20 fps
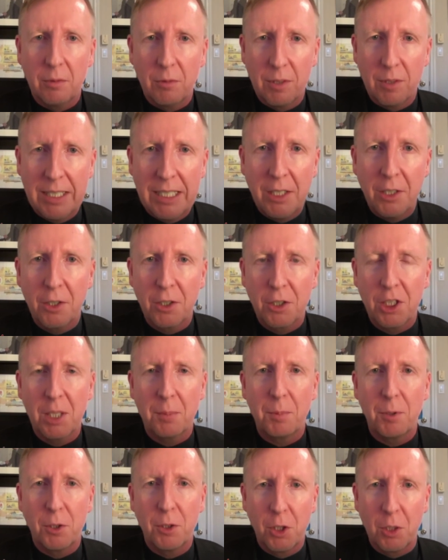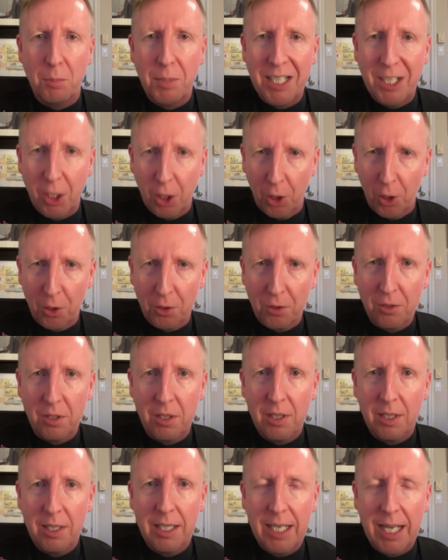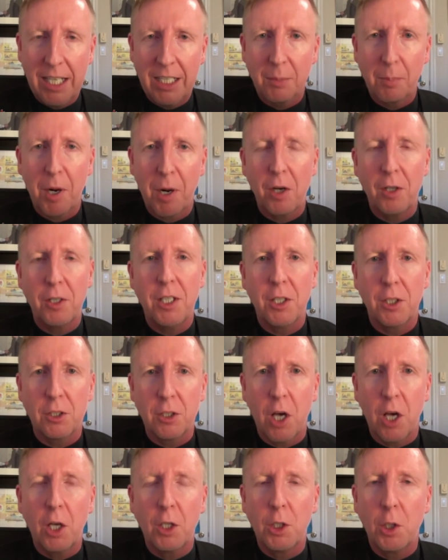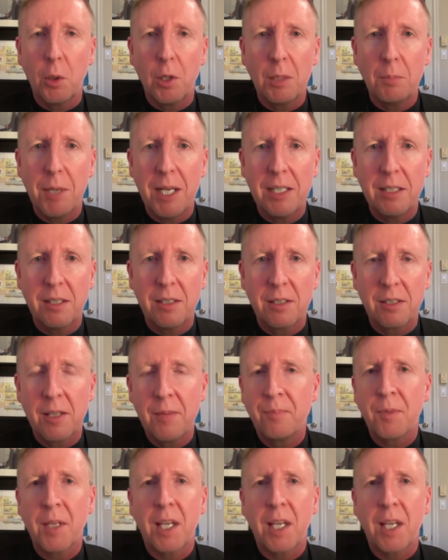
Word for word: Leadership should be earned in a party on an ongoing basis.